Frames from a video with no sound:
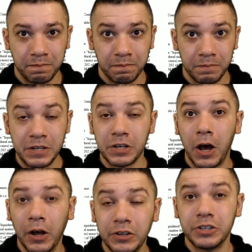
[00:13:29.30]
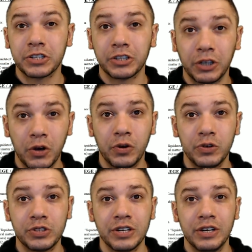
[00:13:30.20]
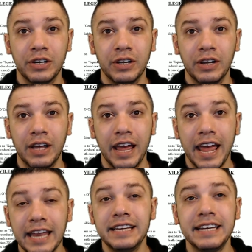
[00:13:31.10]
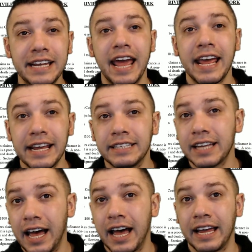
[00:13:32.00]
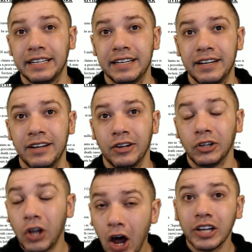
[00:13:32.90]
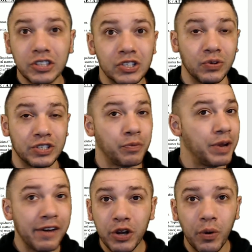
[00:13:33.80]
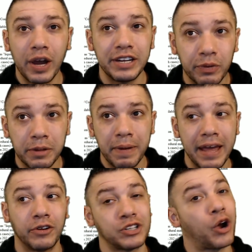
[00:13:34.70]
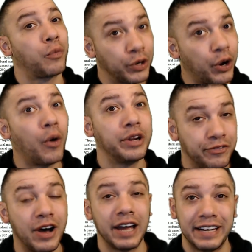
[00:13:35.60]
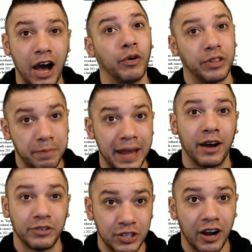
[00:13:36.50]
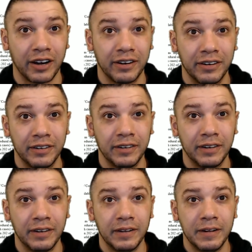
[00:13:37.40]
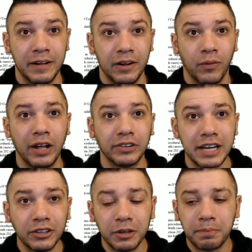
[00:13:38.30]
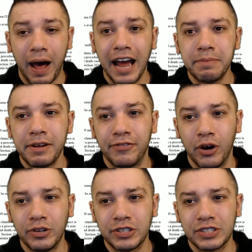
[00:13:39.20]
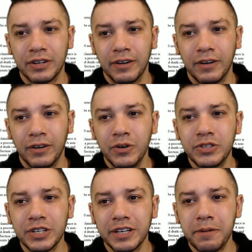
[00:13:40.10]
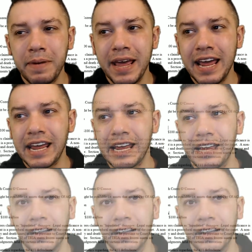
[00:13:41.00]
These undisclosed, NDA-signed lawsuits that we have no idea what the payouts are. We're going to find out what the payouts are. Well, take a look behind me, folks. Who's it going to be?